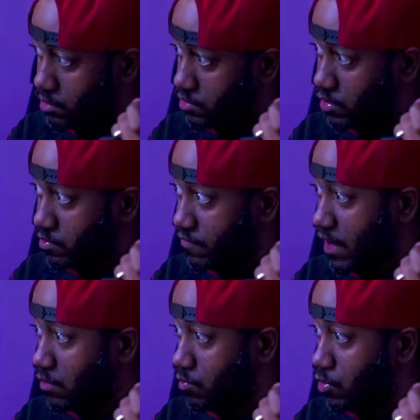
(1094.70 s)
in terms of
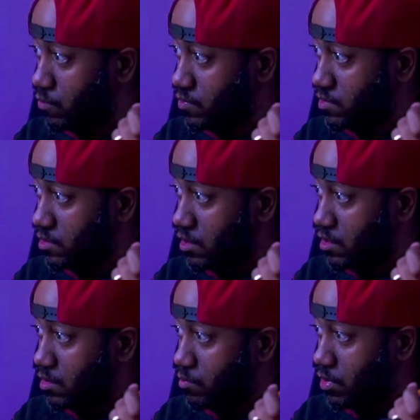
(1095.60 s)
how it moves,
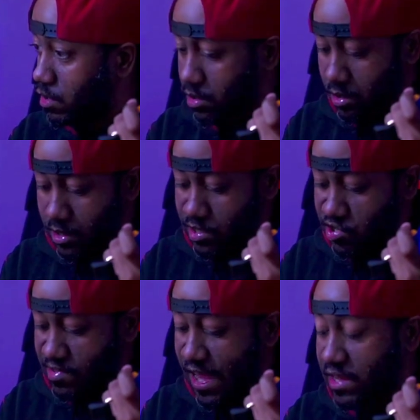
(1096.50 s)
but it
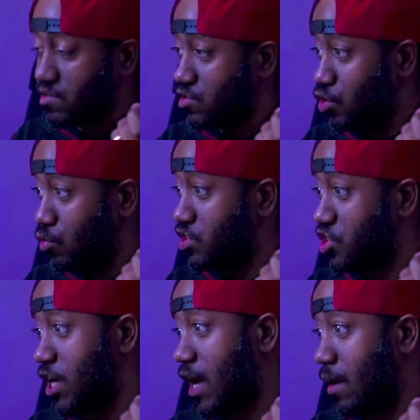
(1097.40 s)
just has to do its
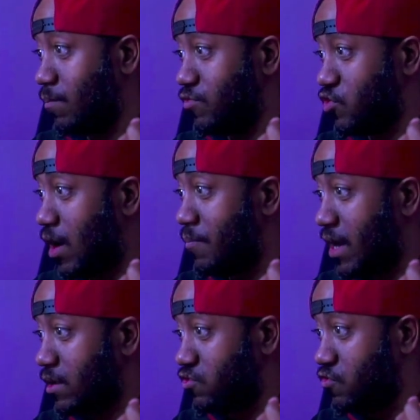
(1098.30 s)
job. So I'm
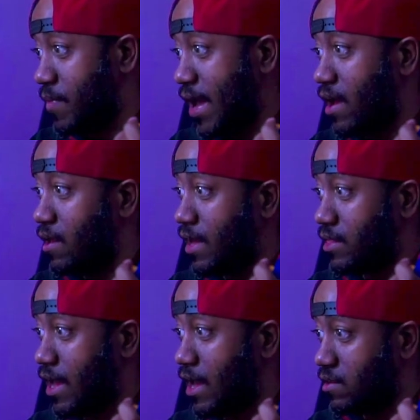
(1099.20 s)
not too mad
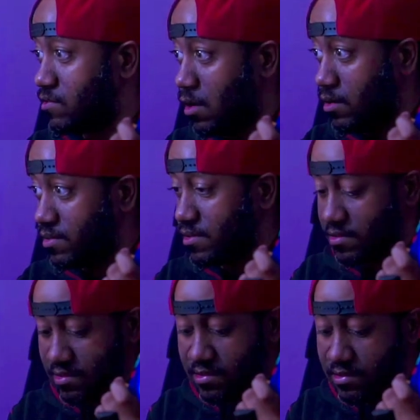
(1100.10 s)
at that. As long as it
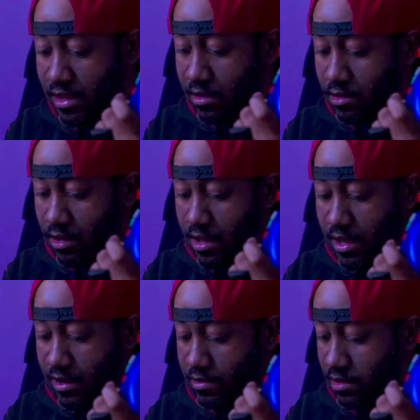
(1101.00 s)
doesn't stick
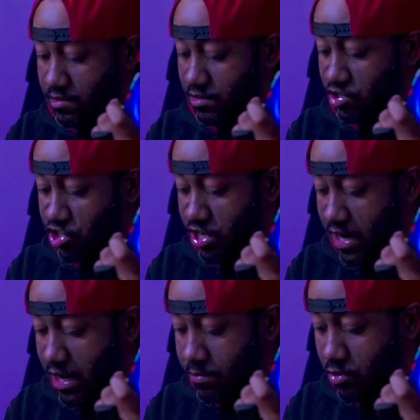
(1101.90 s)
and it does its
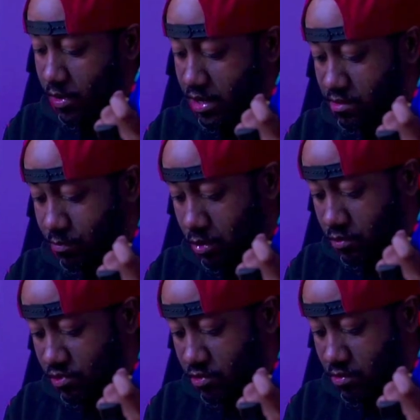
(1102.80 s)
job the way it's
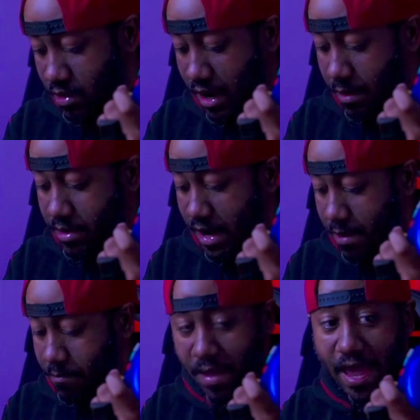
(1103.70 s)
supposed to, I'm
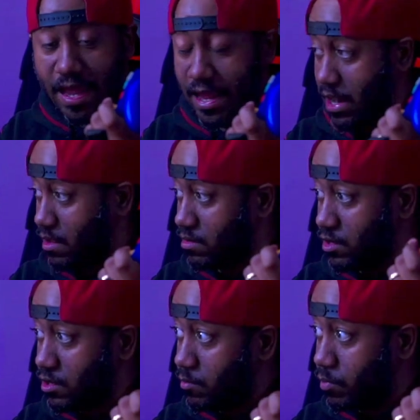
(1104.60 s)
not mad at it.
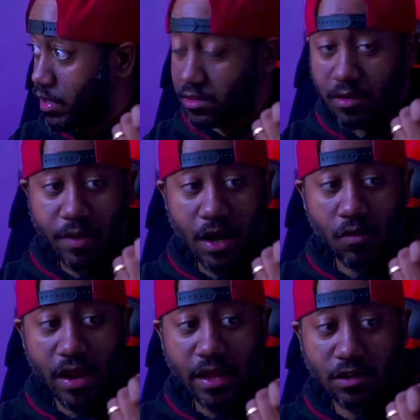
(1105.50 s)
But the
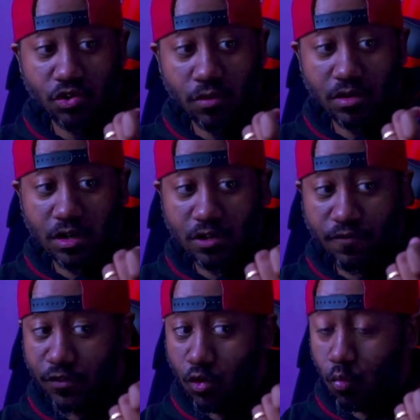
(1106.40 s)
PowerA controller does
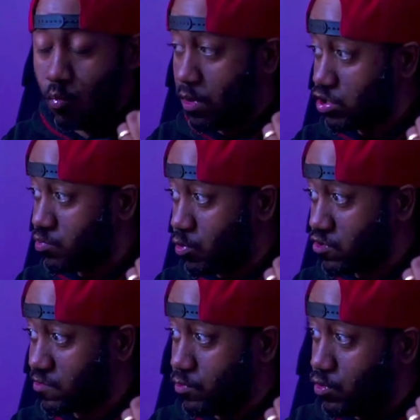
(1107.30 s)
feel much more
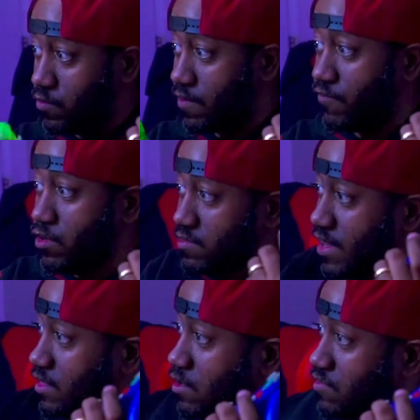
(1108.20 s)
smooth. It feels
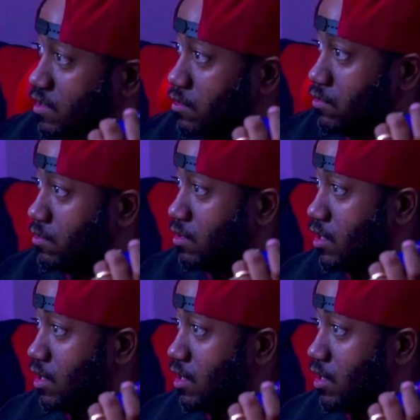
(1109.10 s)
like there's a little